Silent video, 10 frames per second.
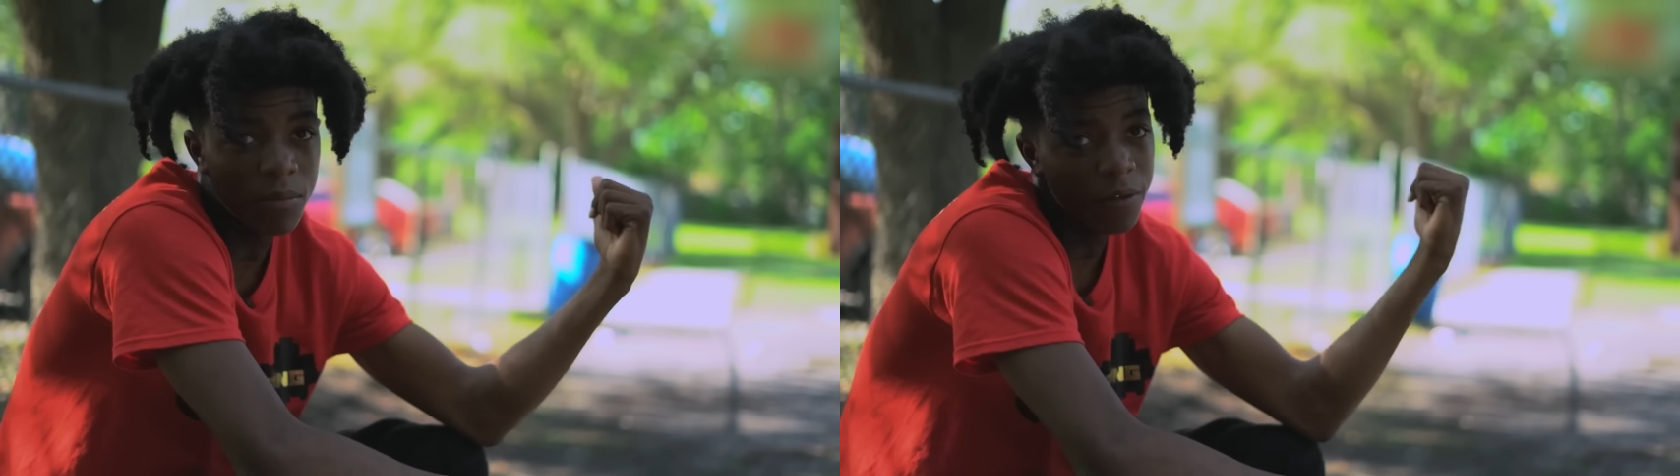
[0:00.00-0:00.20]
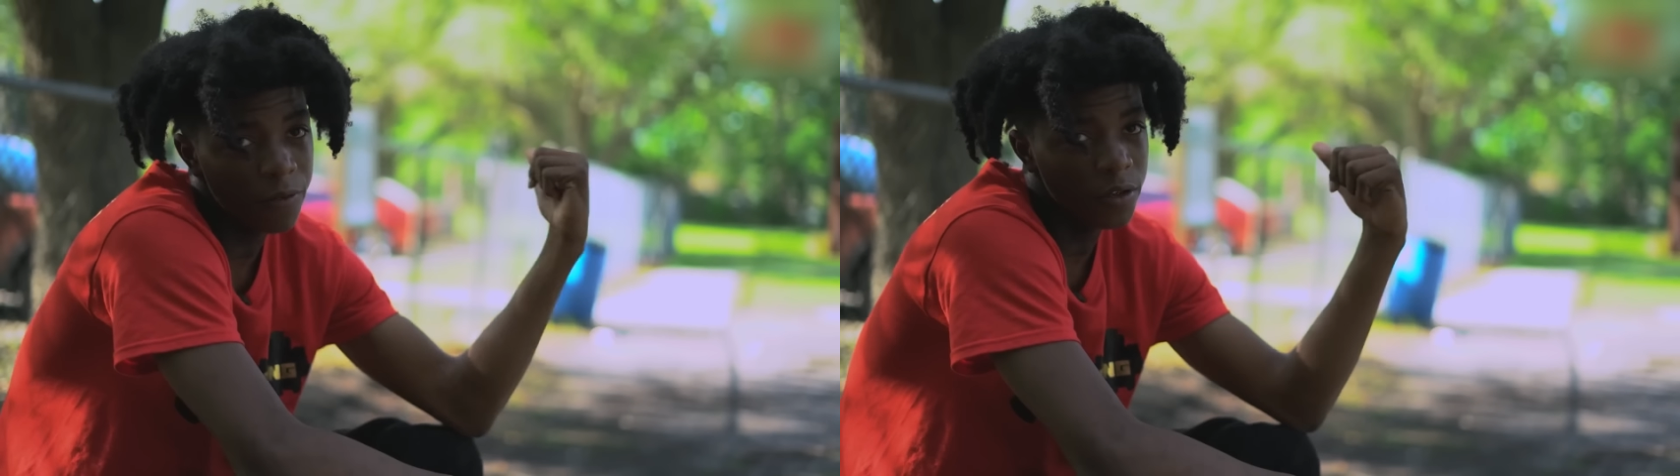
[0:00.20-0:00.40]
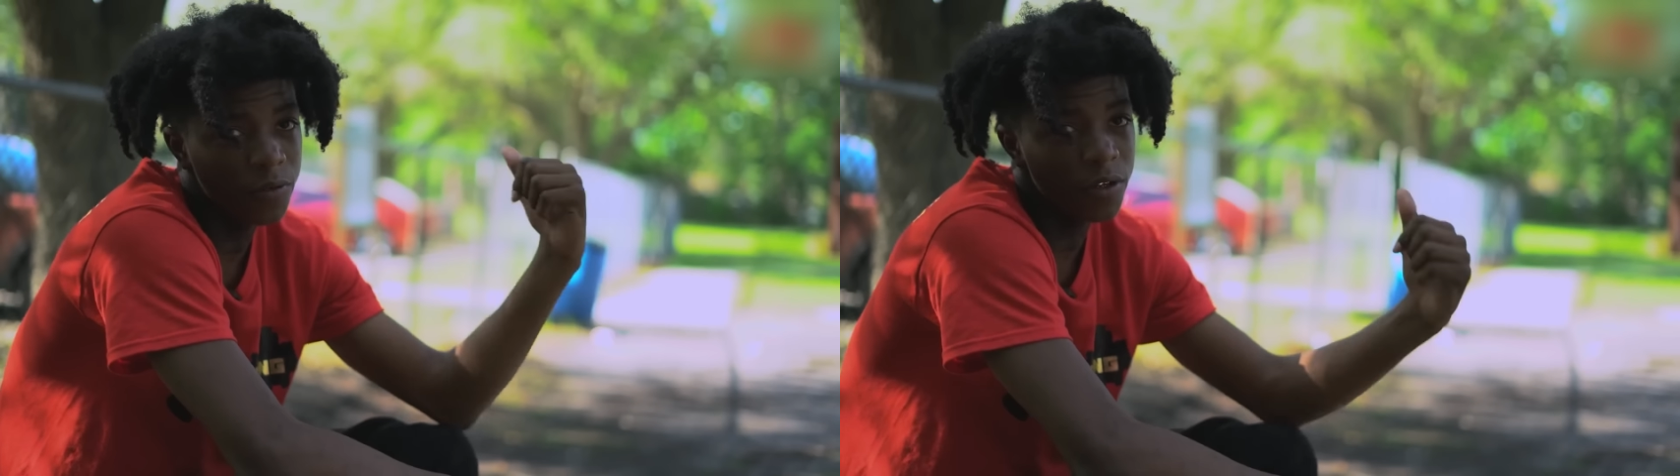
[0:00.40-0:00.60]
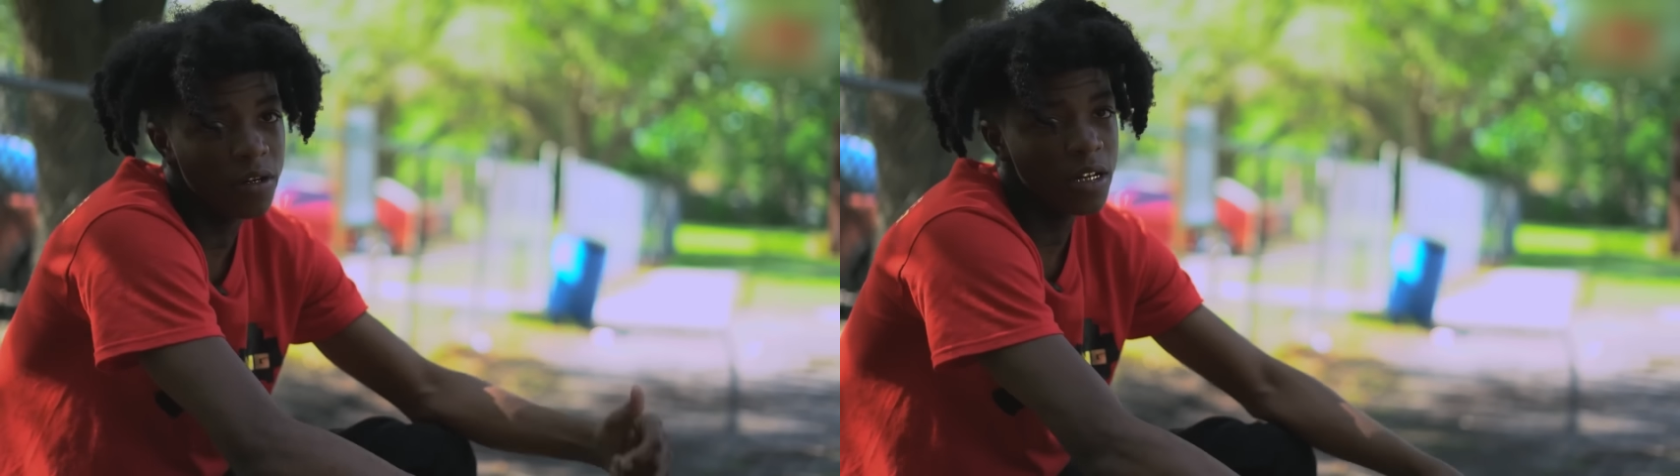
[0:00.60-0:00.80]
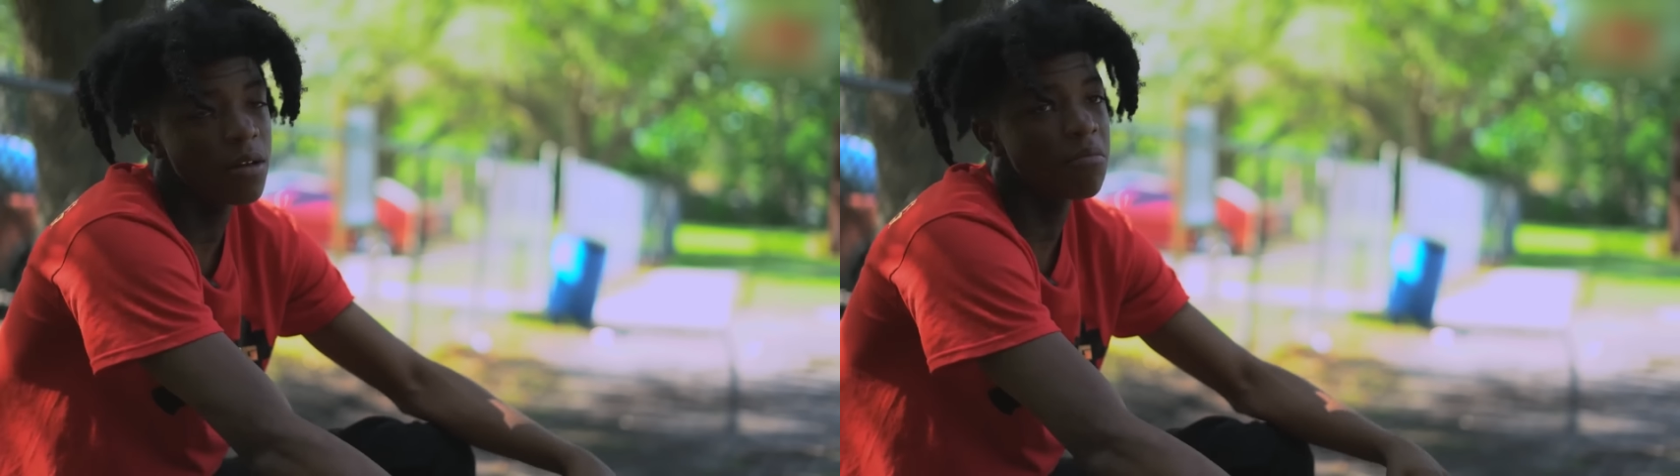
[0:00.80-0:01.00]
But his uncle
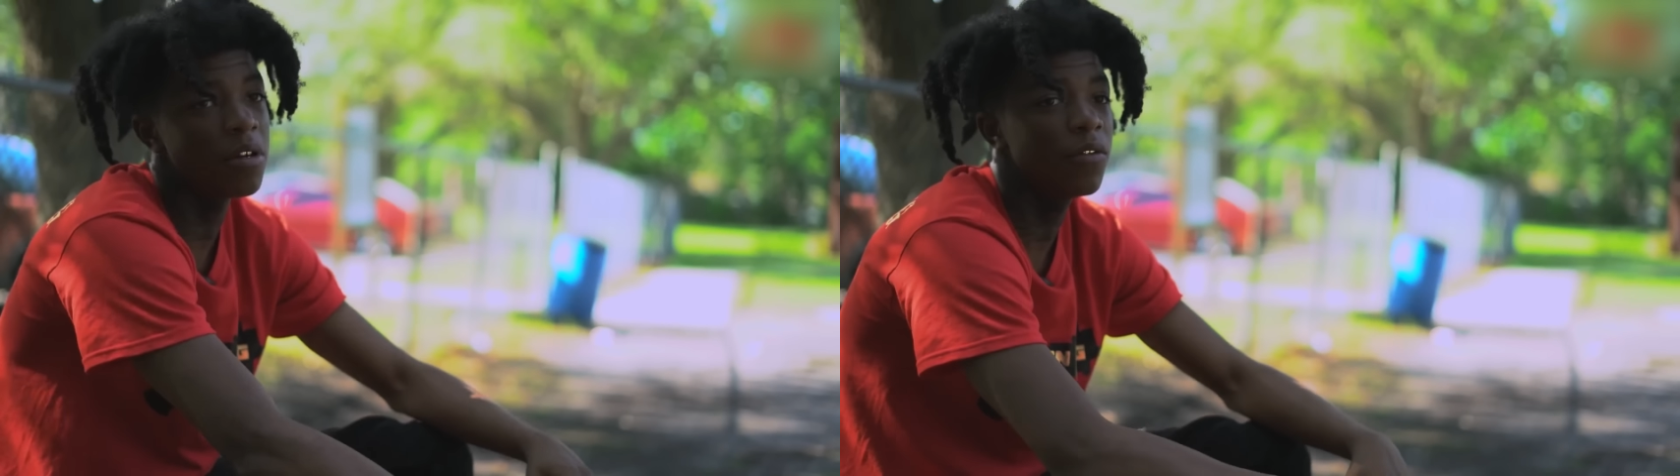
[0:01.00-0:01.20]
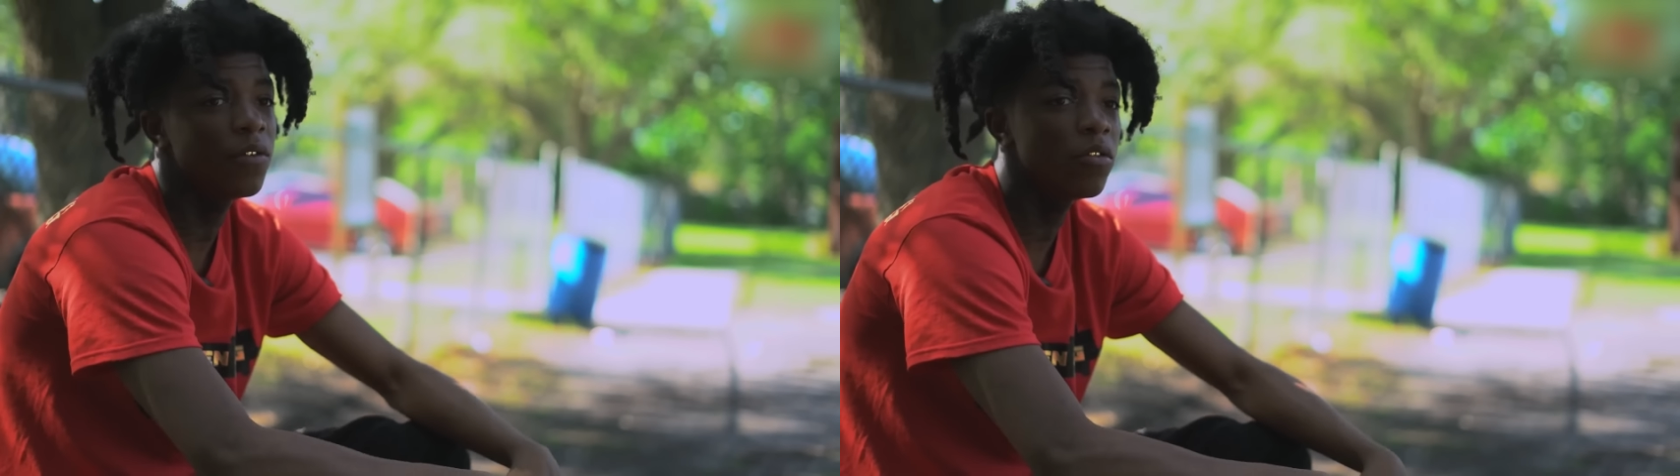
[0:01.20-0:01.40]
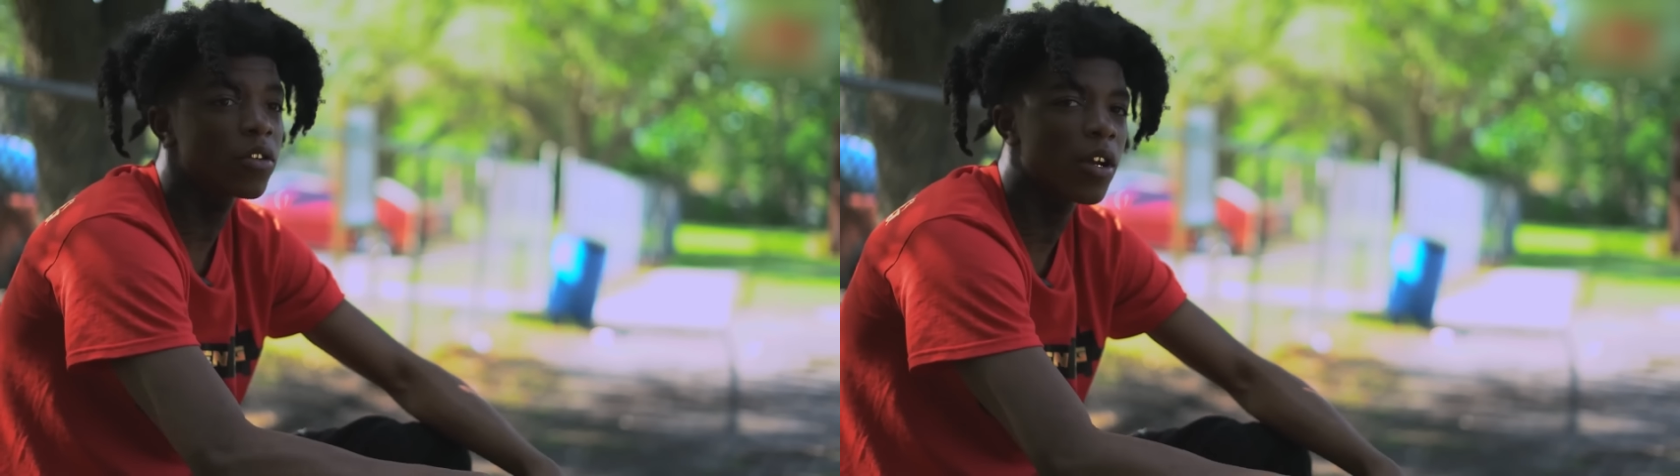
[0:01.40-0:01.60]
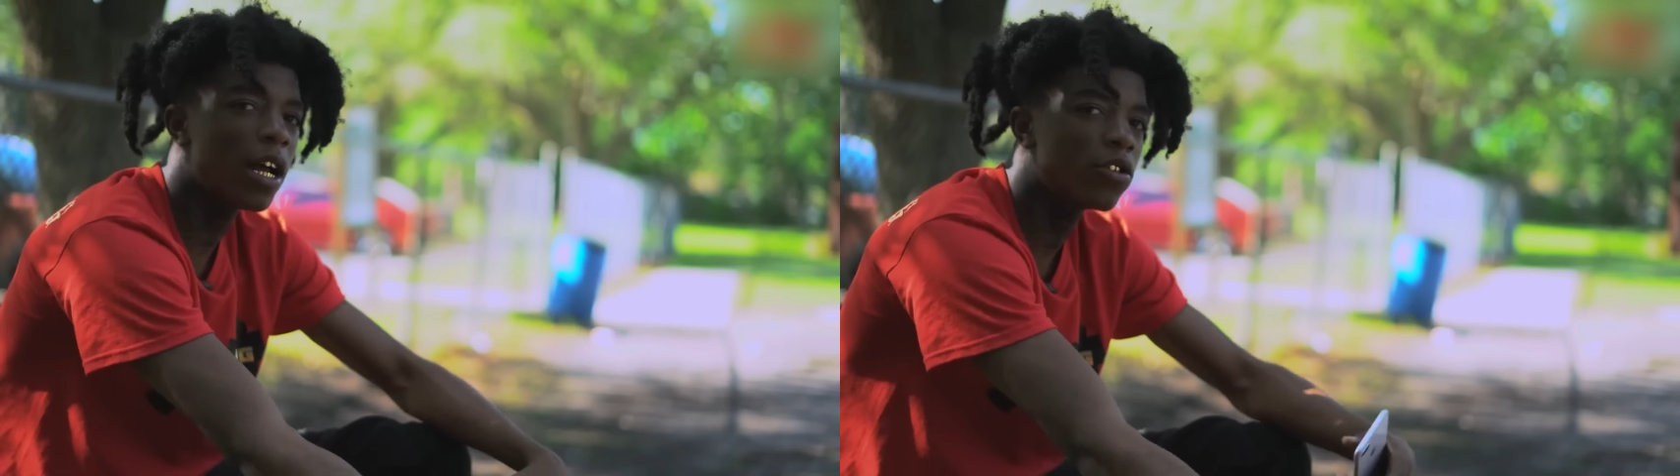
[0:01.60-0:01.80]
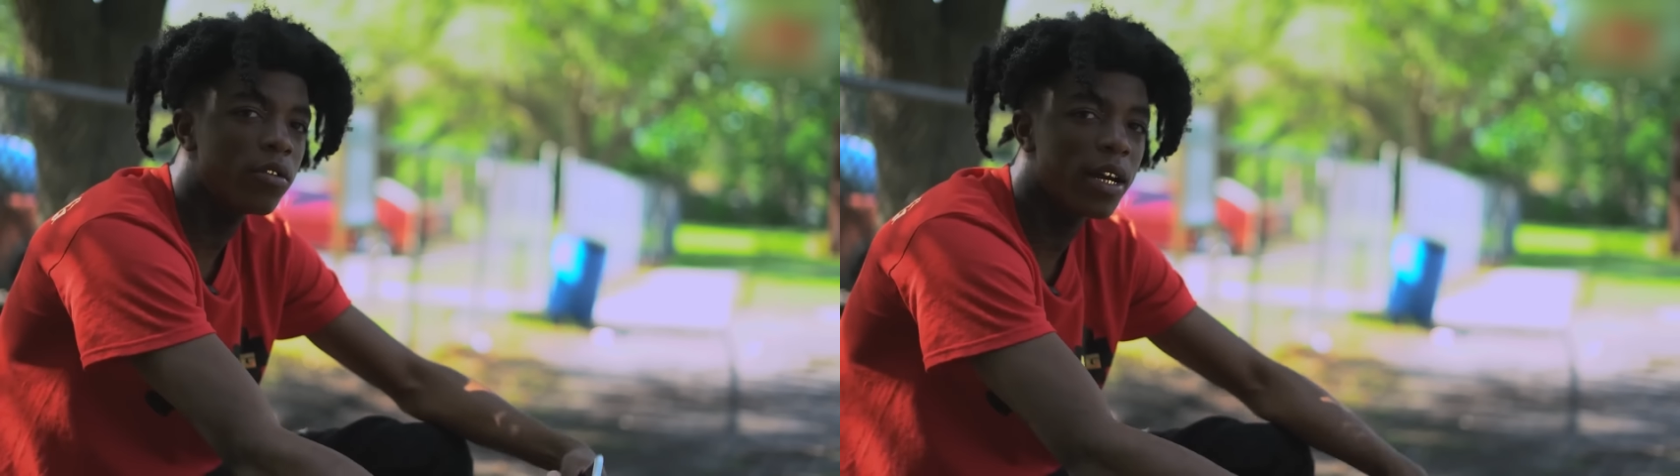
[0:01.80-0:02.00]
died when Ace was around
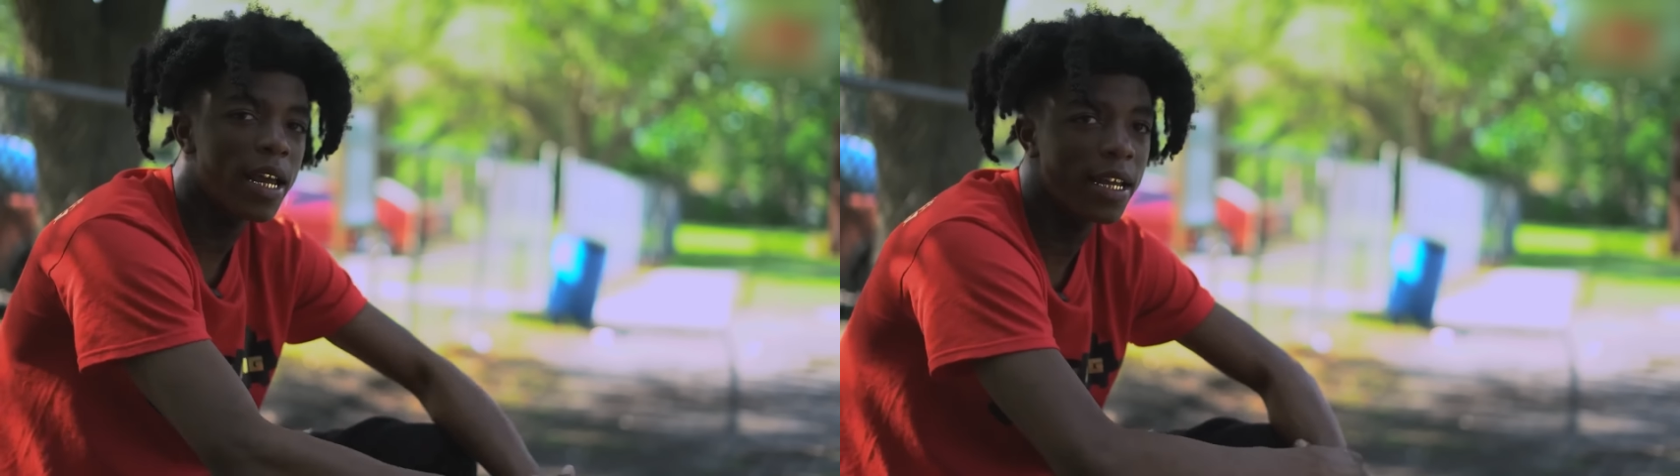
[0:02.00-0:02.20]
14,